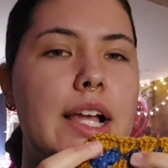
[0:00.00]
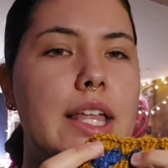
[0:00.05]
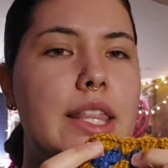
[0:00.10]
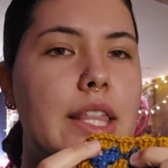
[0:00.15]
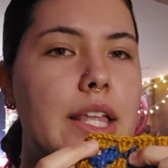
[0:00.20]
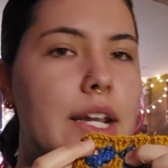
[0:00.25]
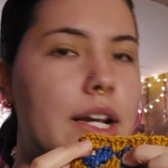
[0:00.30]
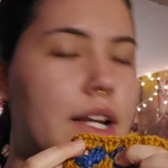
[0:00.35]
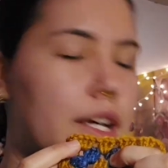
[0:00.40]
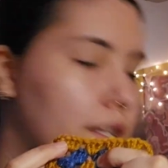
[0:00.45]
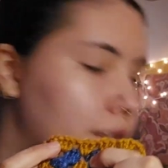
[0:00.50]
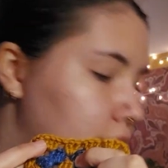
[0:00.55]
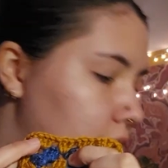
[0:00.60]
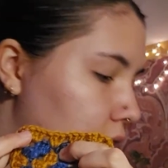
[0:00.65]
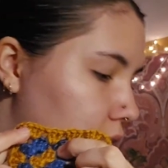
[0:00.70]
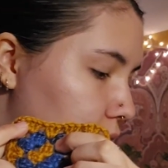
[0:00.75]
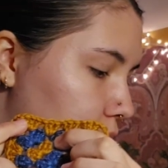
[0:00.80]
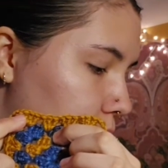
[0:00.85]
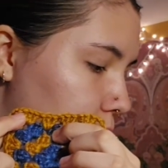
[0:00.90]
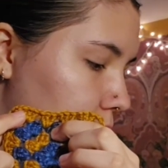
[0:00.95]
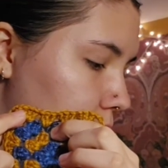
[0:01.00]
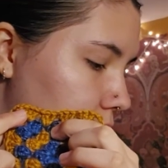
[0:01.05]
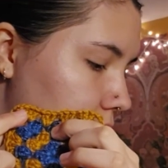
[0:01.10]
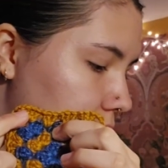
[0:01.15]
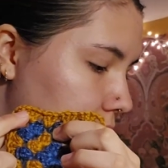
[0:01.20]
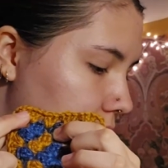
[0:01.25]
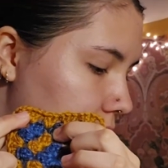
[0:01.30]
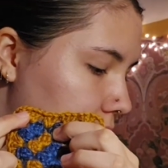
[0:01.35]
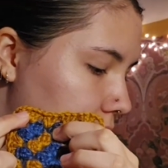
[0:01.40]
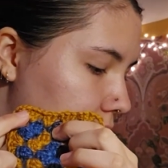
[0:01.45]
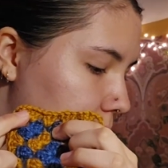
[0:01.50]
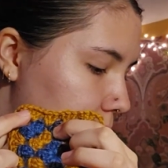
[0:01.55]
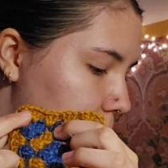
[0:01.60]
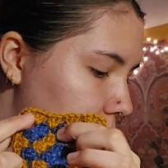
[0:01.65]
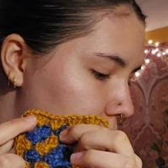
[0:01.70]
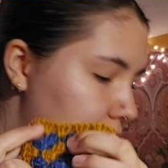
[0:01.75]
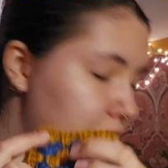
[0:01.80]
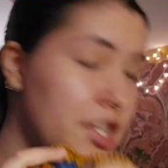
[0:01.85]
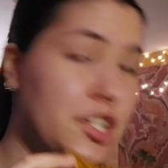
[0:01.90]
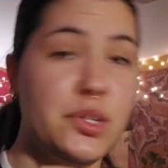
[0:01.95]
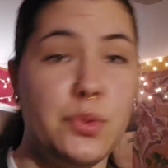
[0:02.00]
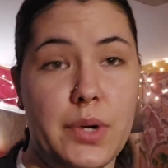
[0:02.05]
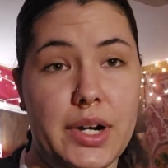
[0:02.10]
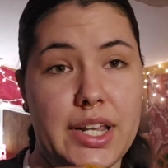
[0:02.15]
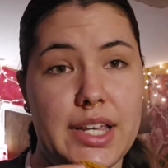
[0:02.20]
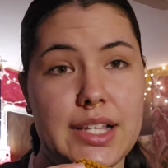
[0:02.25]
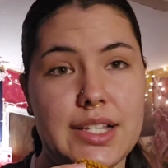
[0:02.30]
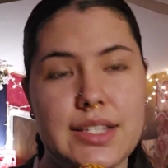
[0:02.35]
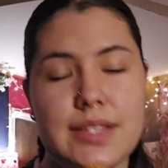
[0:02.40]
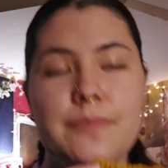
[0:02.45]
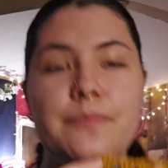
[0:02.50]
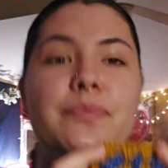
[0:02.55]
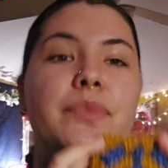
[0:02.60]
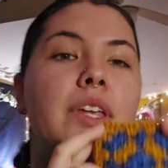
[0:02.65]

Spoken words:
and then a low in the 20s.